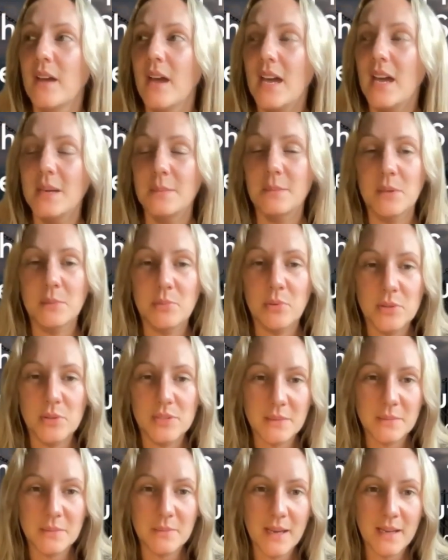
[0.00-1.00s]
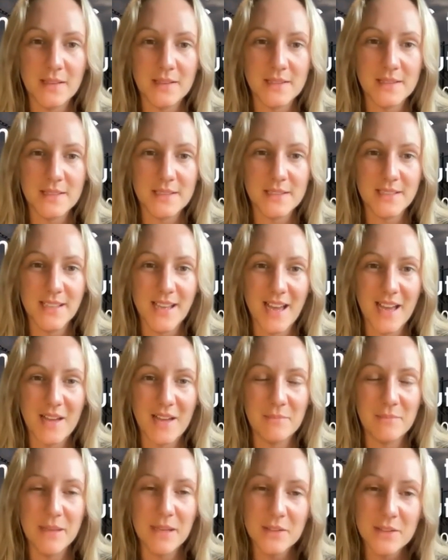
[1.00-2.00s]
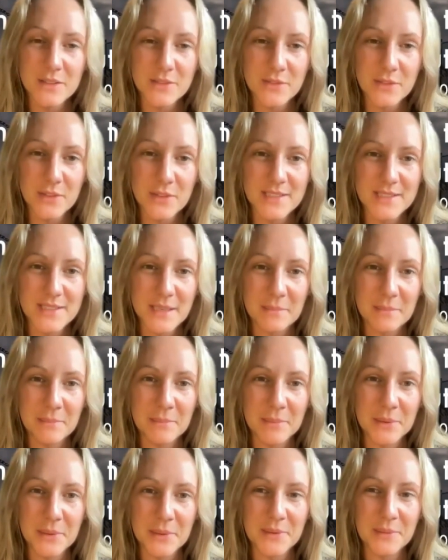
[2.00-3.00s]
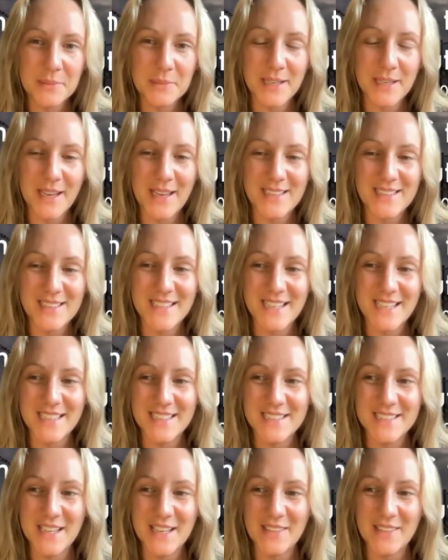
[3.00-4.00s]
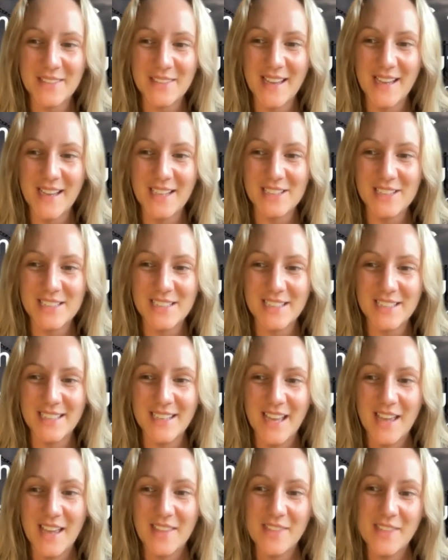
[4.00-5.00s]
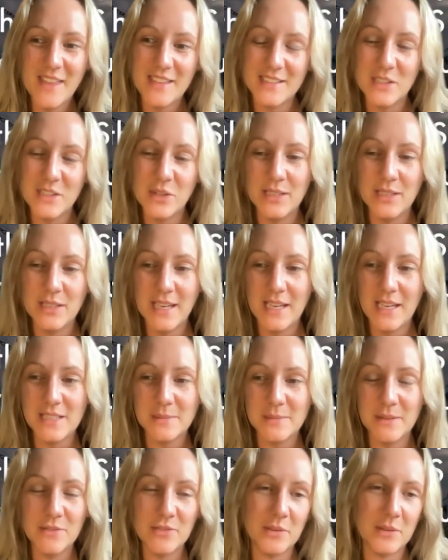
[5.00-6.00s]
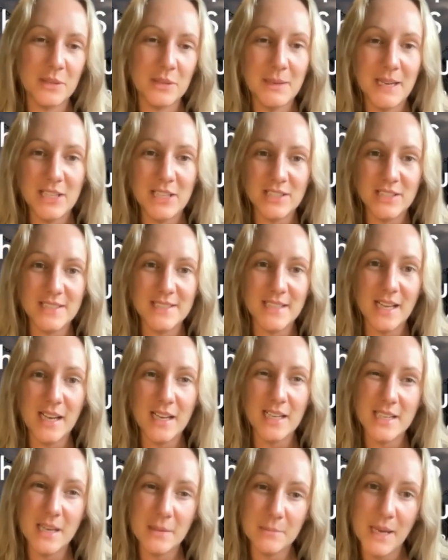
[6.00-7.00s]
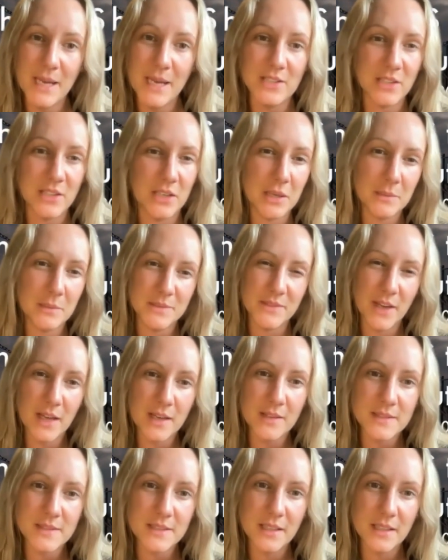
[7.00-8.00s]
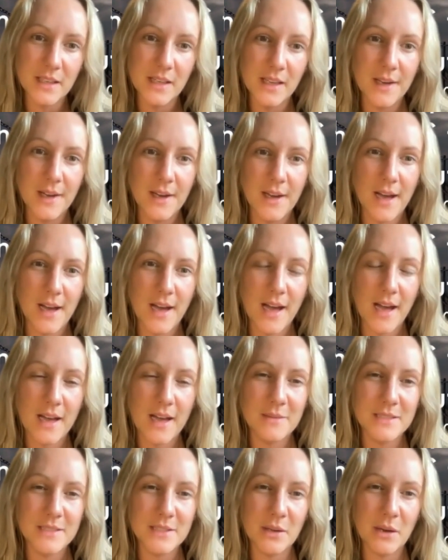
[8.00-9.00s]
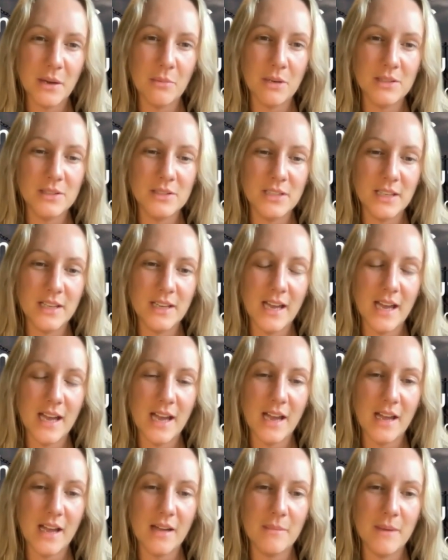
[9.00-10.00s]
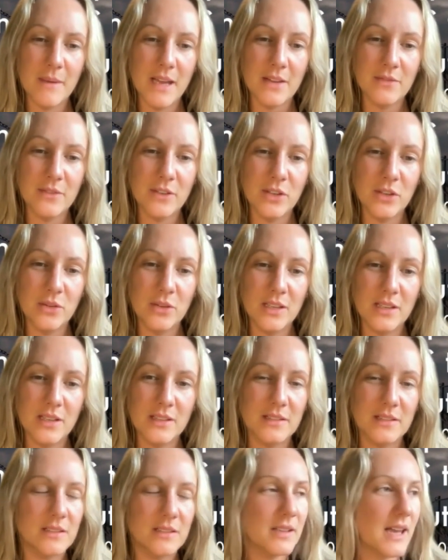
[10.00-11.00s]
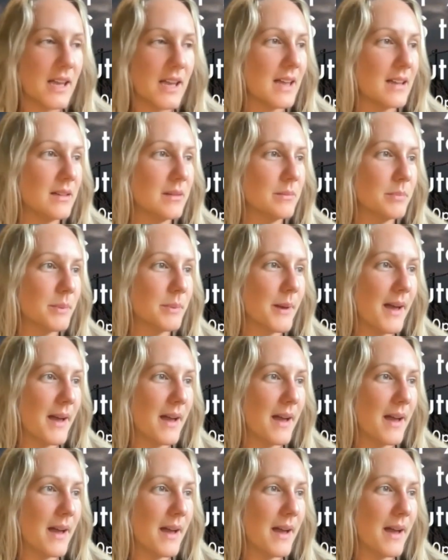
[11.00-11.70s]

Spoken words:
animal protein based meals, for example, because they're concerned that actually there's no engagement from the patient side and patient comes first. So I wonder if you can help